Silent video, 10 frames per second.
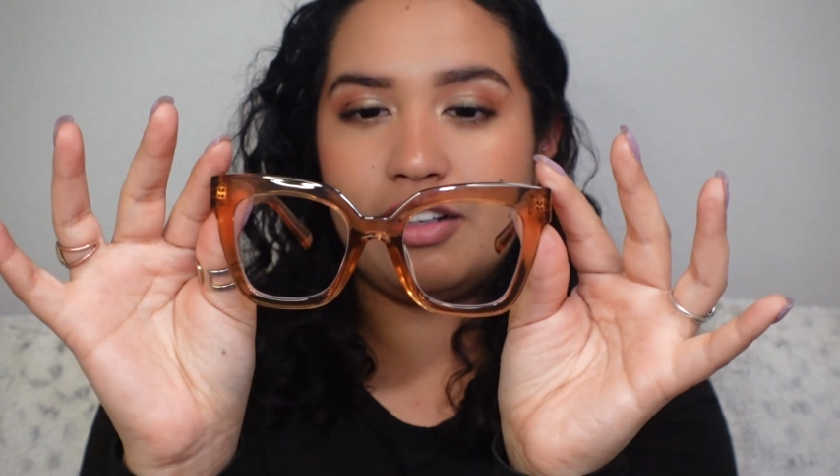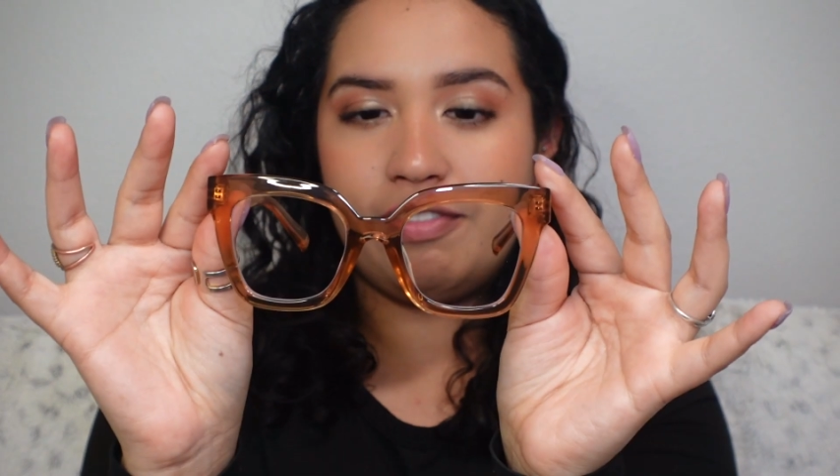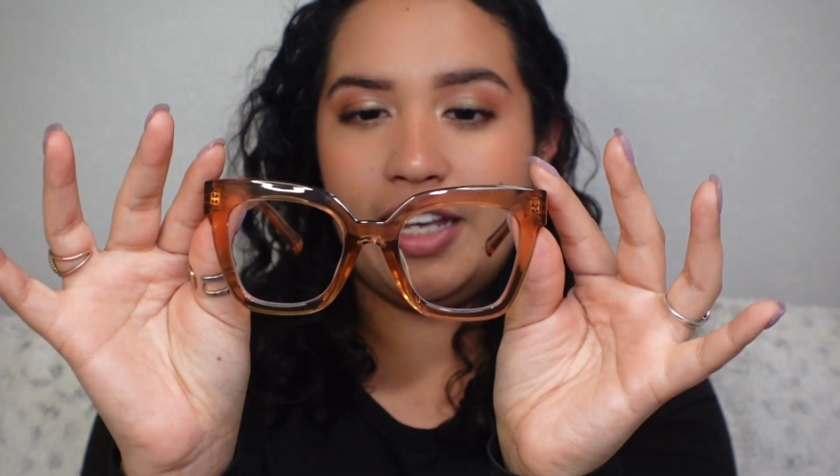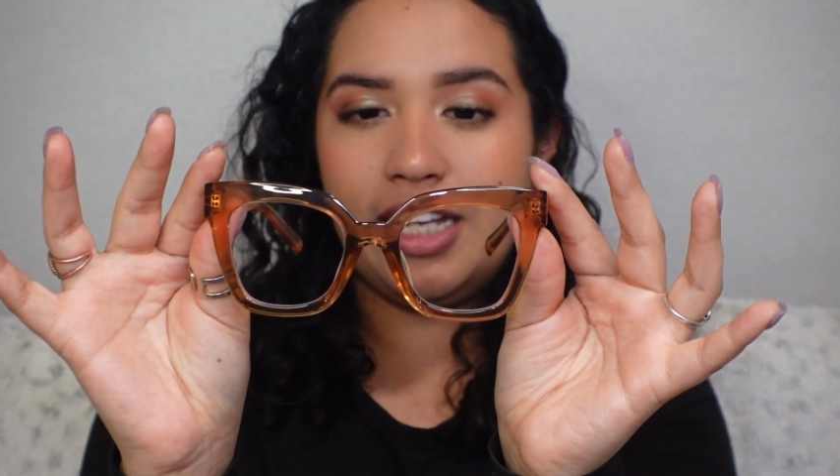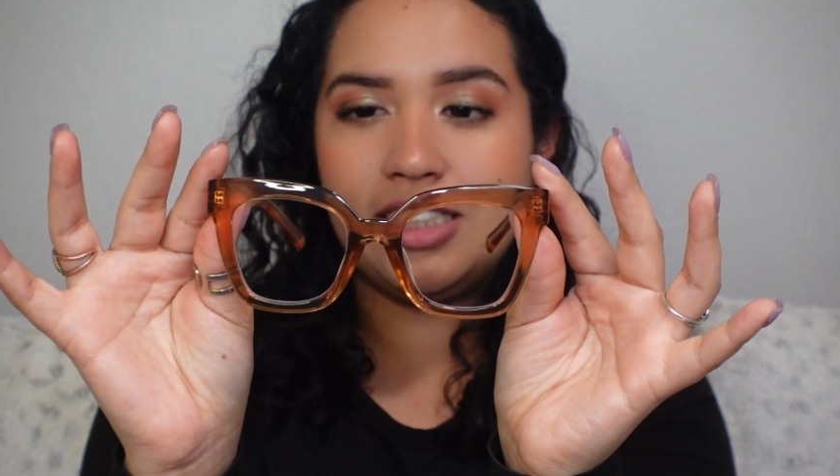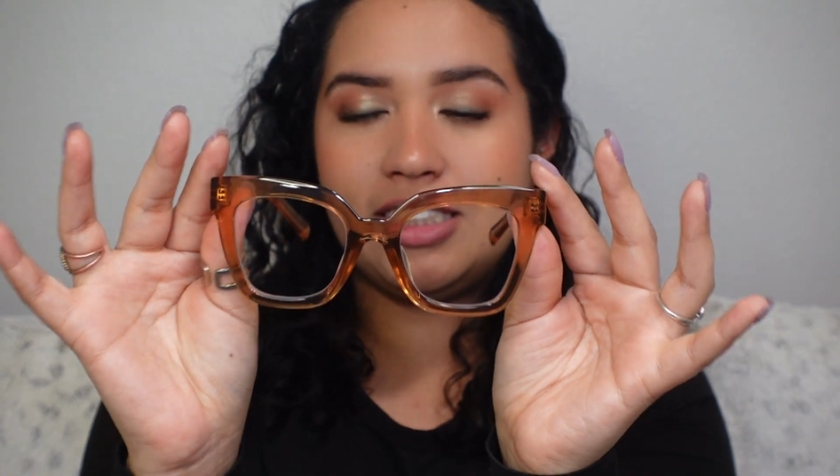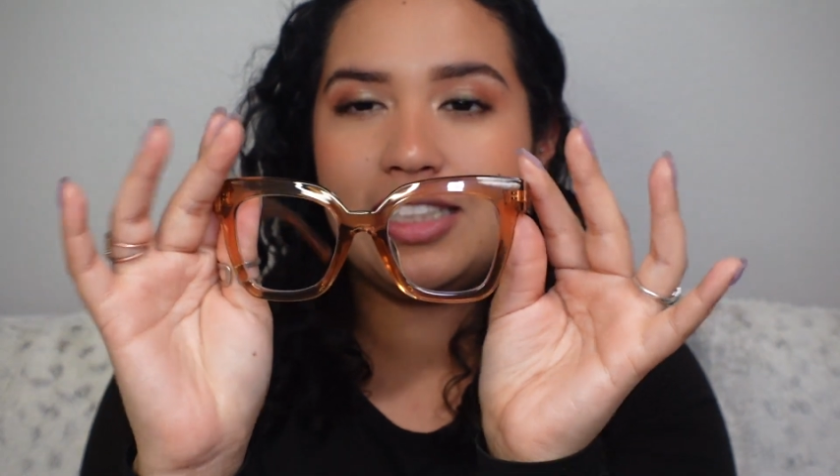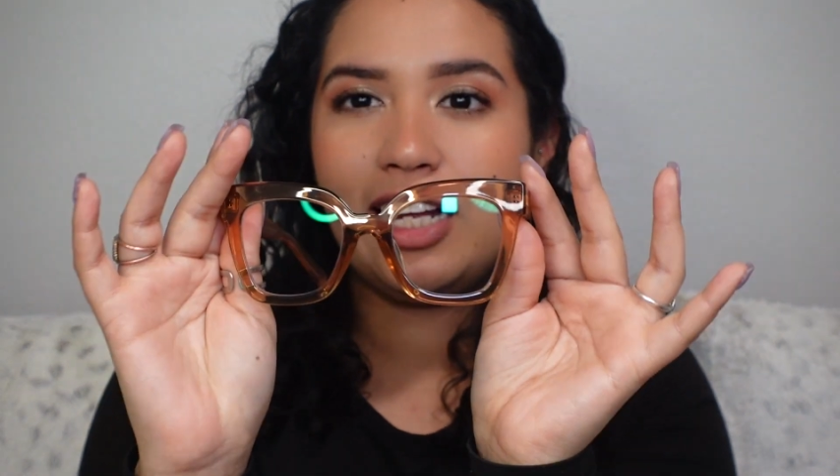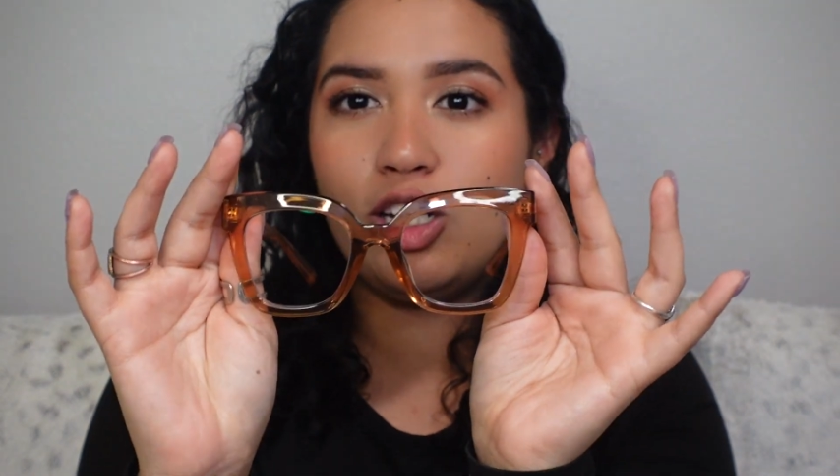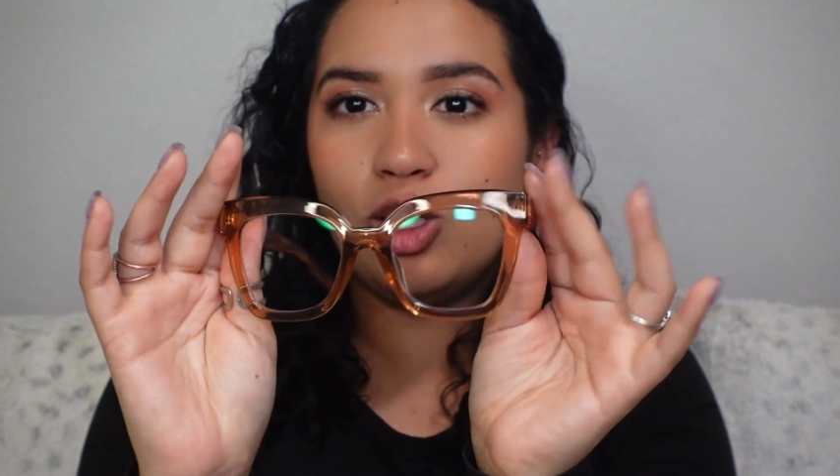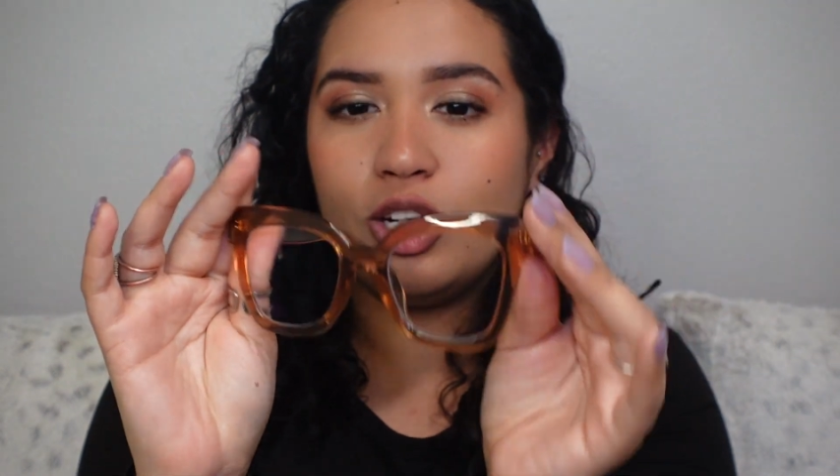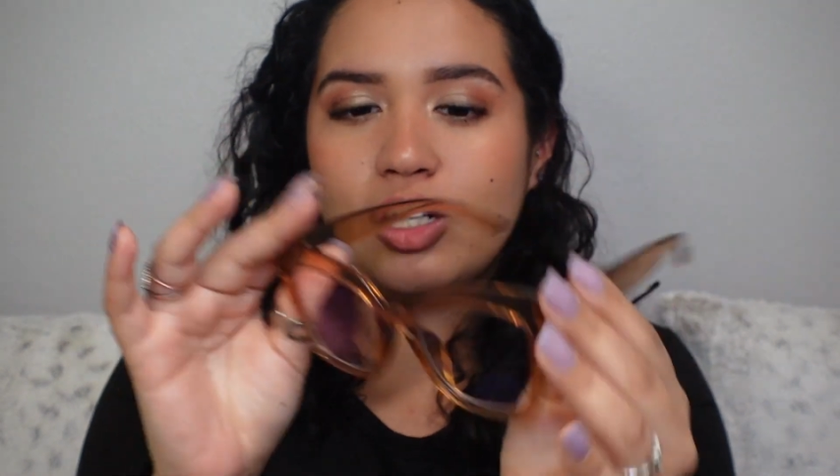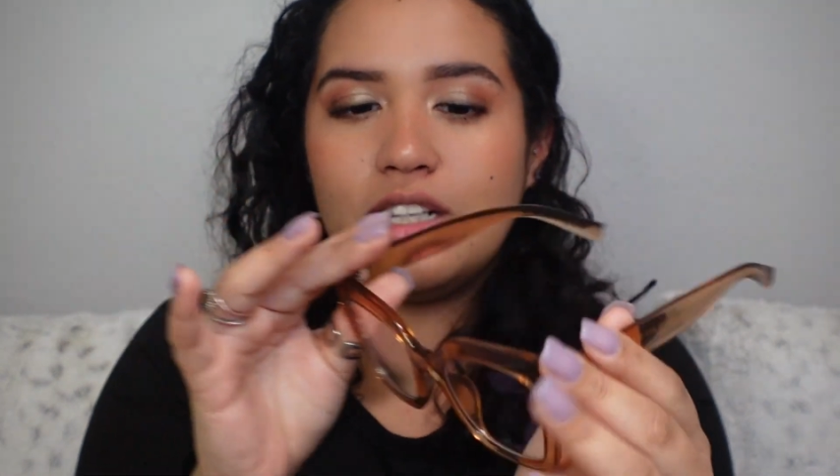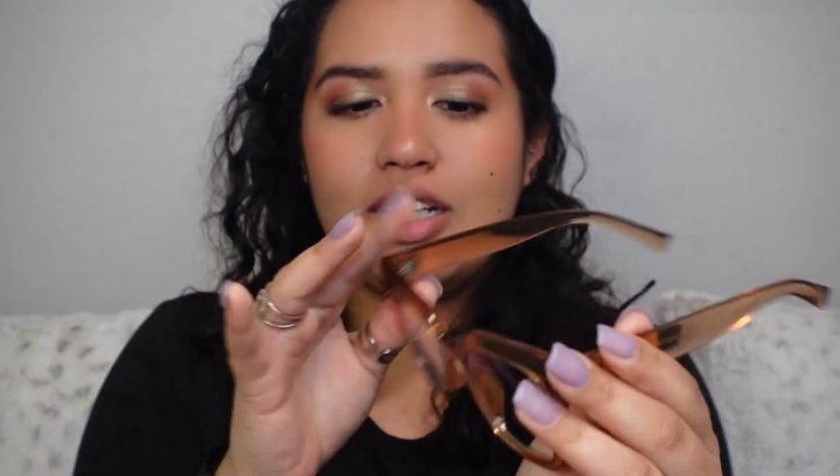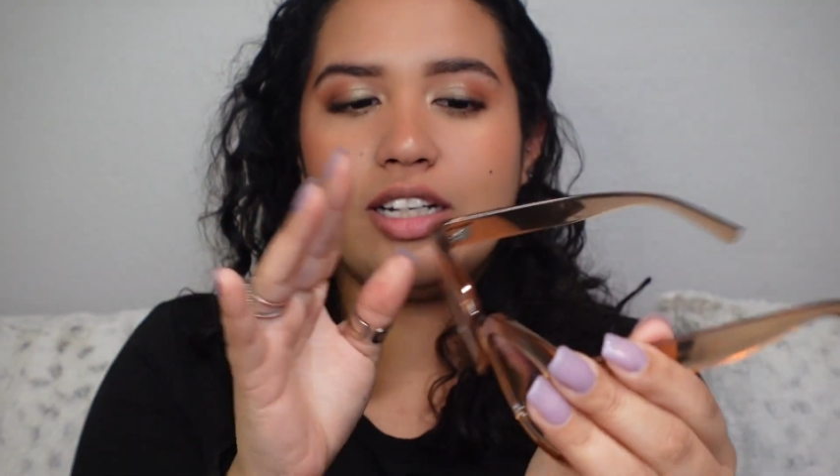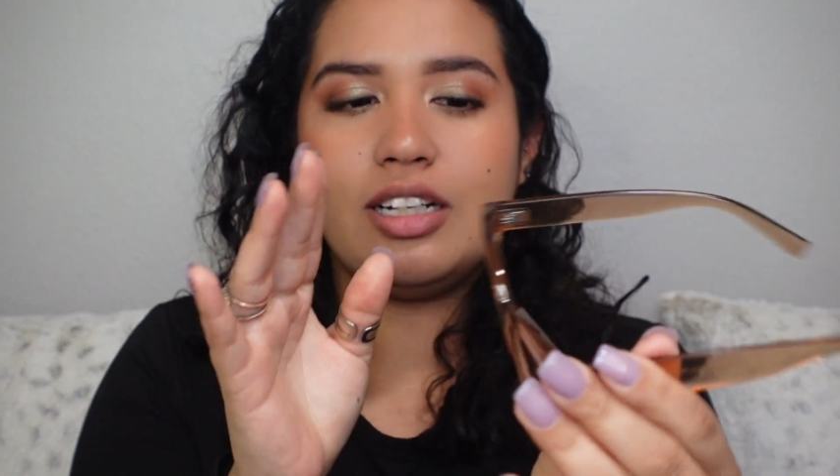face, they look